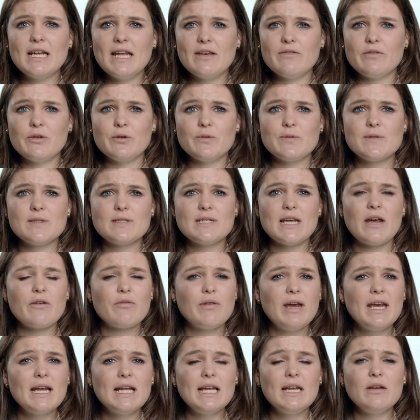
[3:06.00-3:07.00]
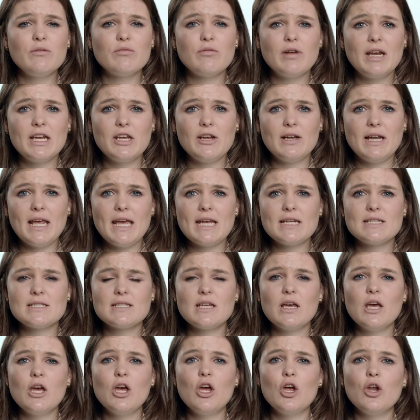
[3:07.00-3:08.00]
levels directly regulate
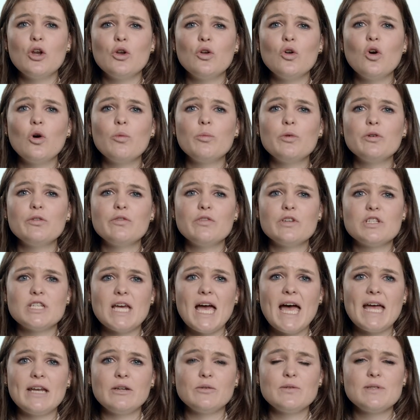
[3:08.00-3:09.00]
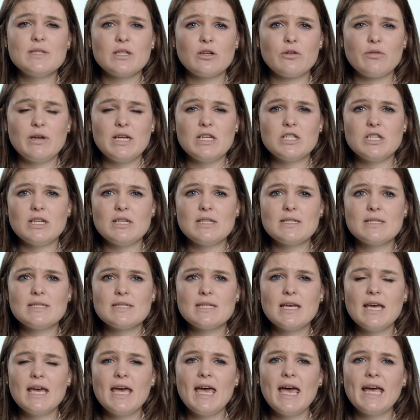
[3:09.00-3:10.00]
normal vaginal
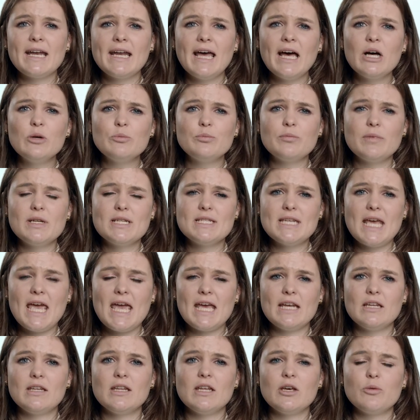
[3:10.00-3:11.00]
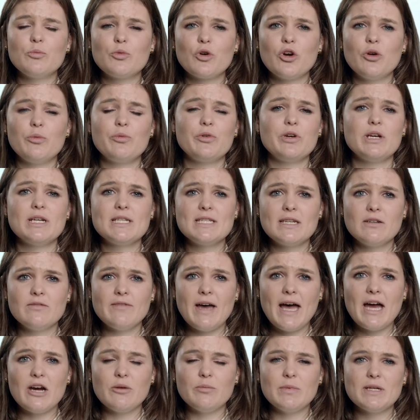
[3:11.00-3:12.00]
secretions and help maintain the appropriate
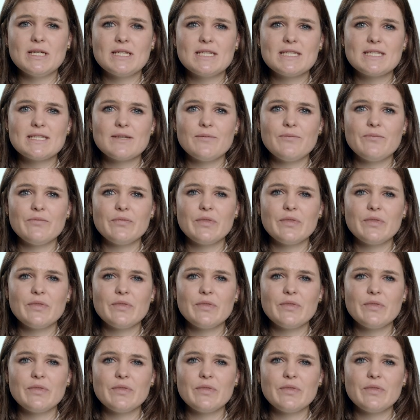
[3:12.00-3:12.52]
environment.